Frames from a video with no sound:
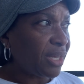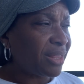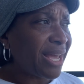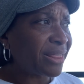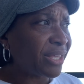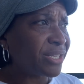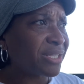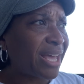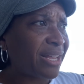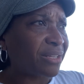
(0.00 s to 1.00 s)
like this,
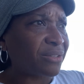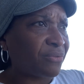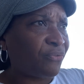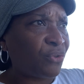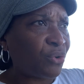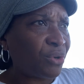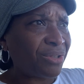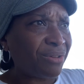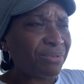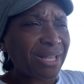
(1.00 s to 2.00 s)
like for
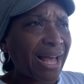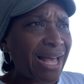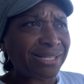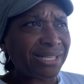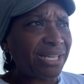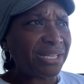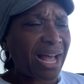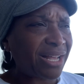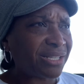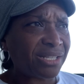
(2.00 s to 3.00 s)
he was like, I see,
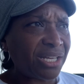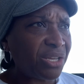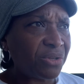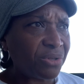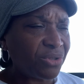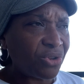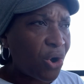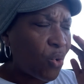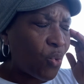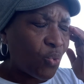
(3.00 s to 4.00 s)
I see
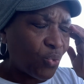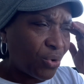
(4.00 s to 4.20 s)
no